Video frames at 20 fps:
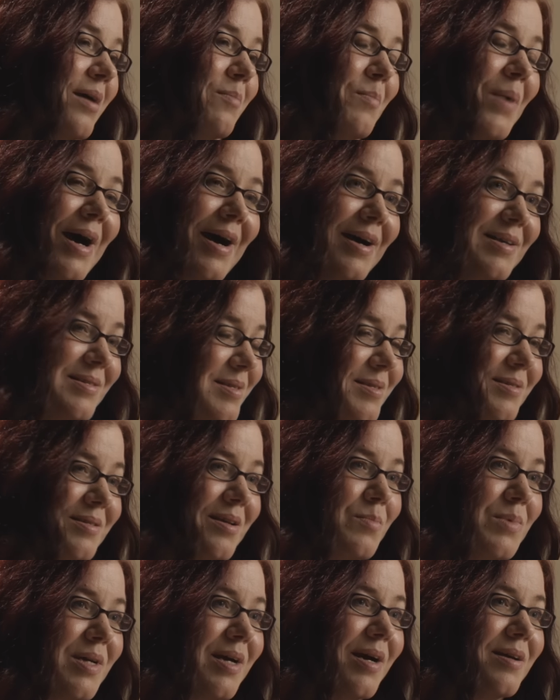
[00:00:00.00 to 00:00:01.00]
I had passed the
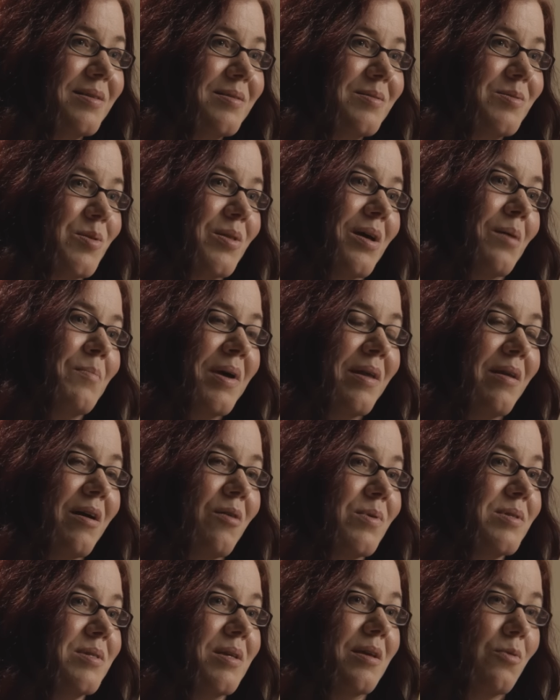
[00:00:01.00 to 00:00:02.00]
same test, so that meant
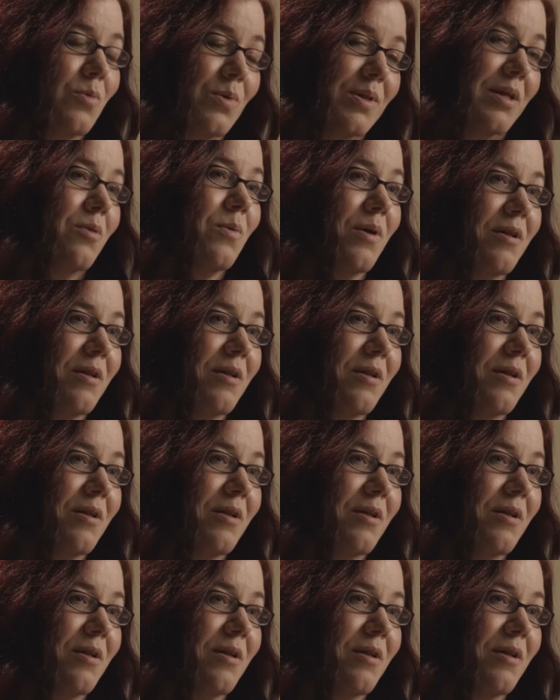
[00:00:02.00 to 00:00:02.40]
I was equally